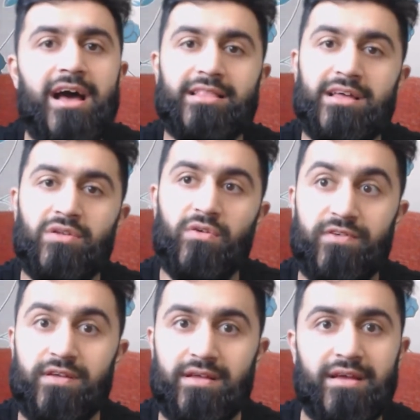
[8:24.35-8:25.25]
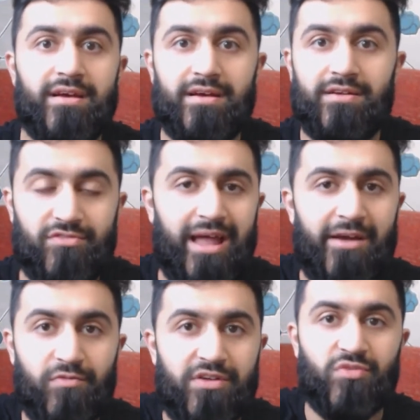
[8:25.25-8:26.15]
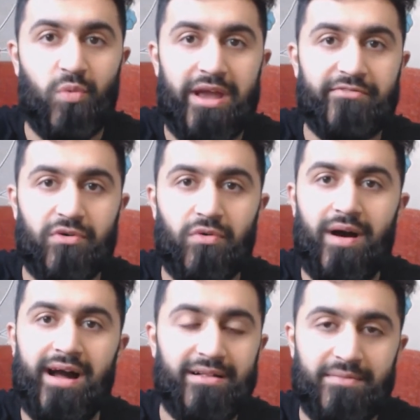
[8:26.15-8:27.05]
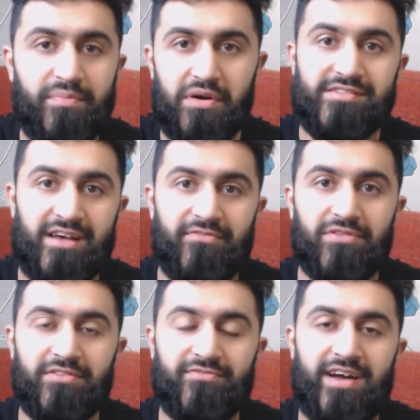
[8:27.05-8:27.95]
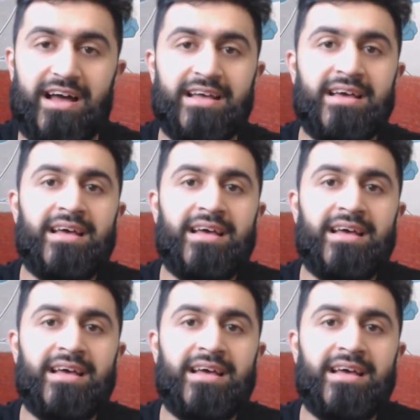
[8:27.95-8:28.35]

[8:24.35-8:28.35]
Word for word: And then Luffy like runs away for a while, burns off all the fat,